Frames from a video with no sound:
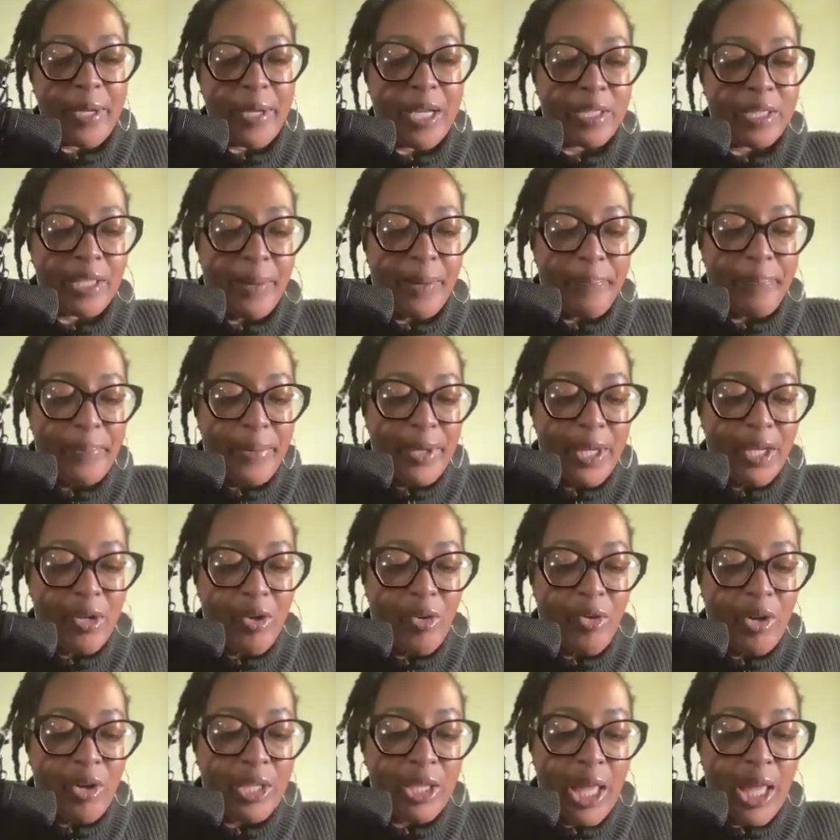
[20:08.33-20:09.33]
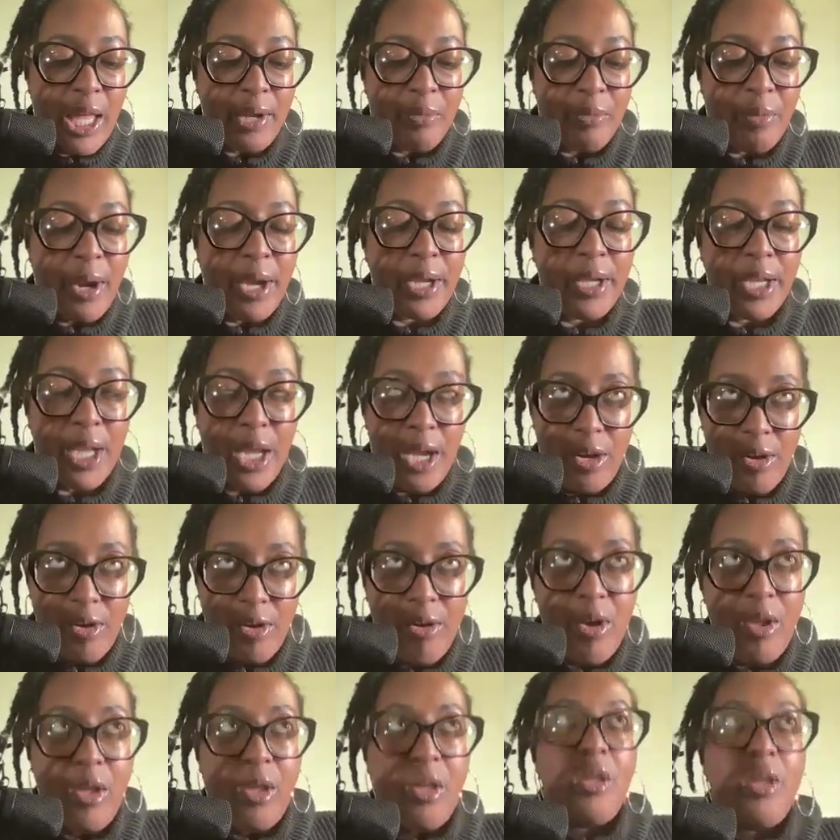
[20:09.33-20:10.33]
Because I'm big on, like, right
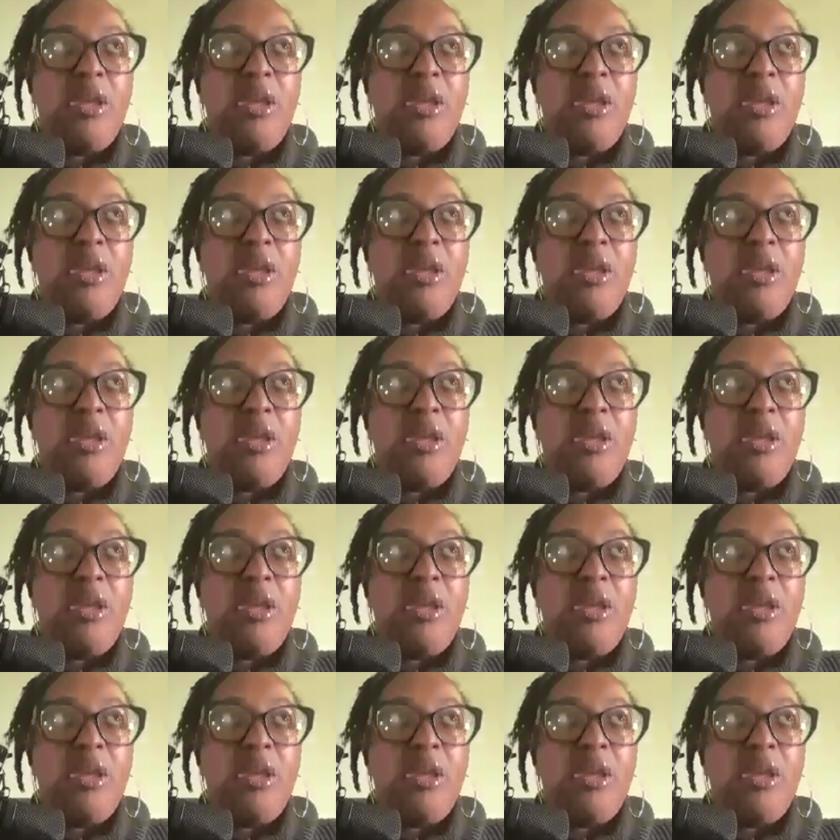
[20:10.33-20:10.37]
now,